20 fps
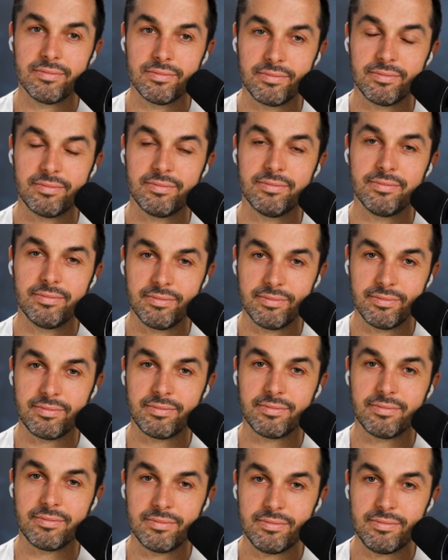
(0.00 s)

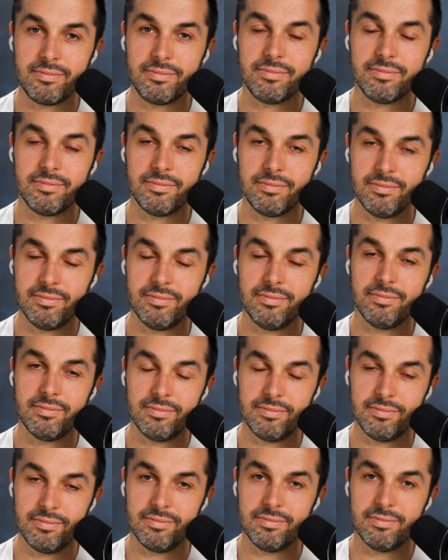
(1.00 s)

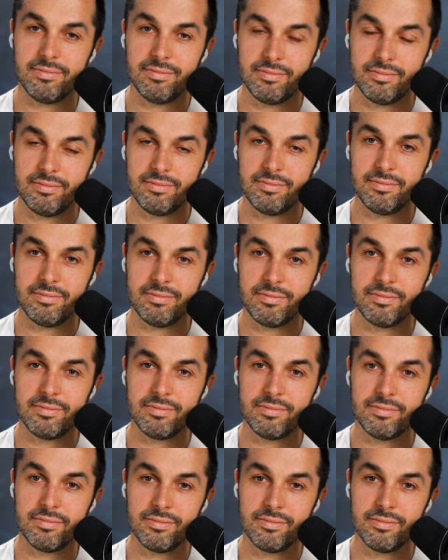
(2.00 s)
No words are spoken by the person on screen.